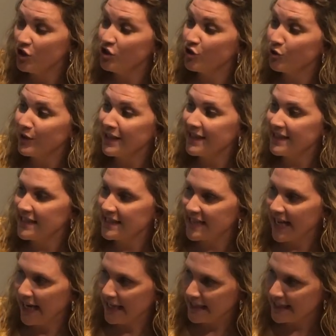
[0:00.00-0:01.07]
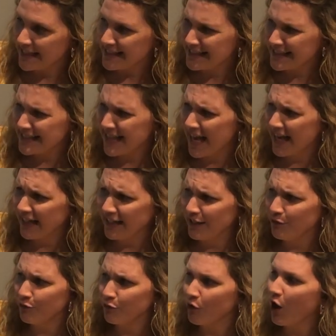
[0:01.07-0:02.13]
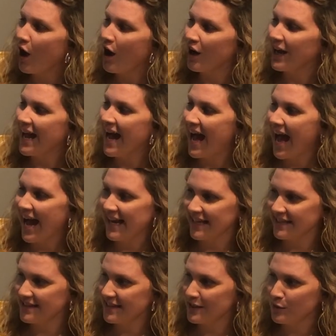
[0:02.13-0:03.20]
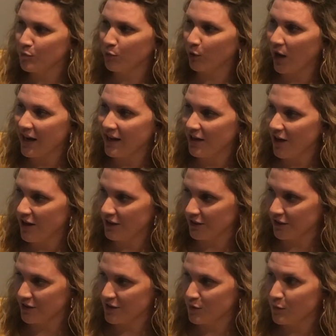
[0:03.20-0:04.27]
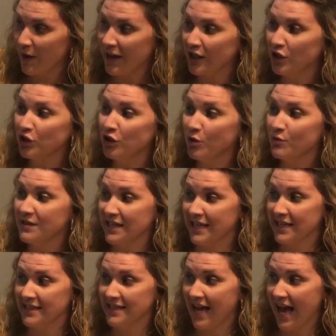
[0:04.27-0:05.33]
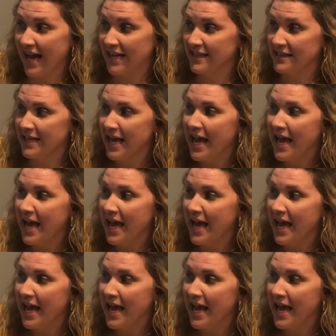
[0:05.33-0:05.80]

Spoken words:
During the day, this tiny frog hides its bright colors by closing its eyes